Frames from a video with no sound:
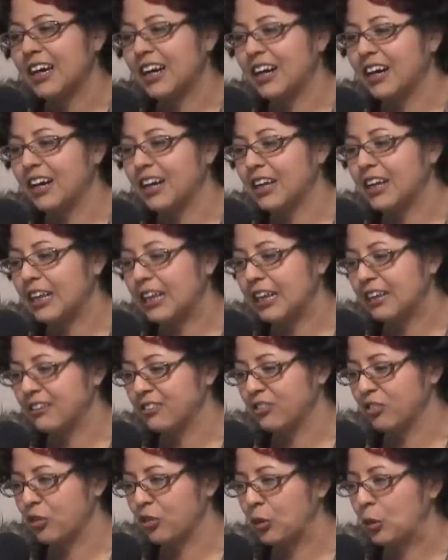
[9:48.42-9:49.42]
uh,
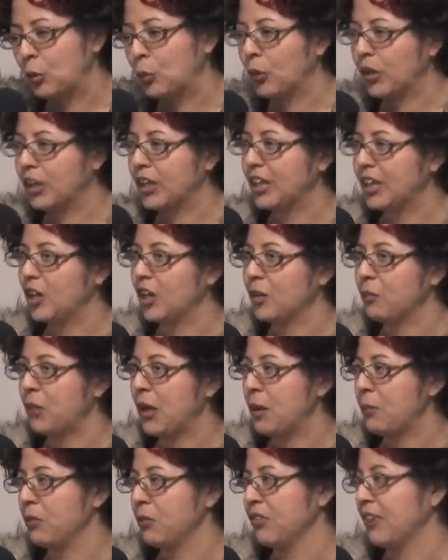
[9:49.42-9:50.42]
it's through working on
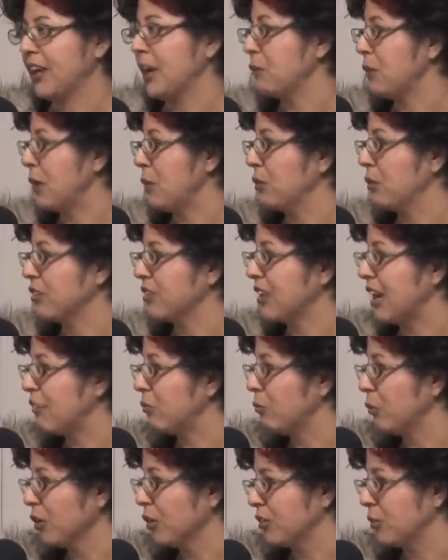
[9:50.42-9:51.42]
paper that I'm able to
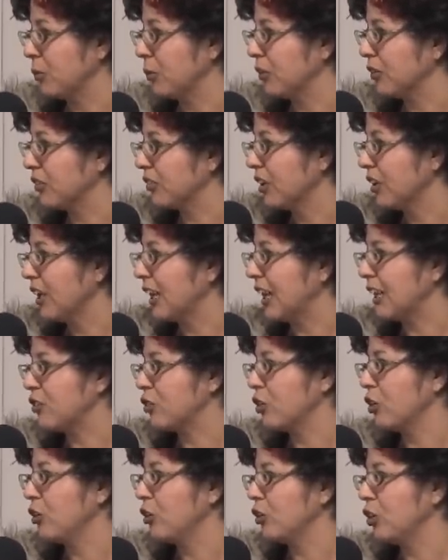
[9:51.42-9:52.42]
have multiples. And
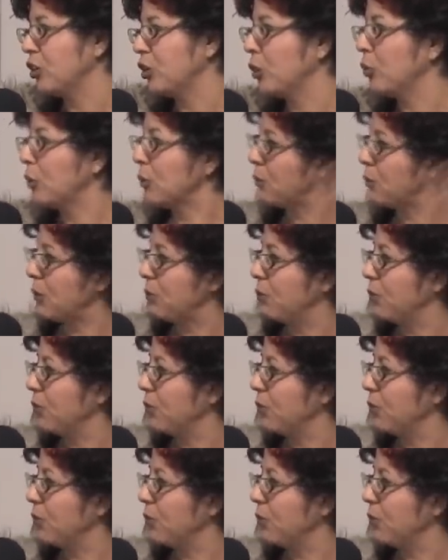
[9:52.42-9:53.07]
so, you know, when what does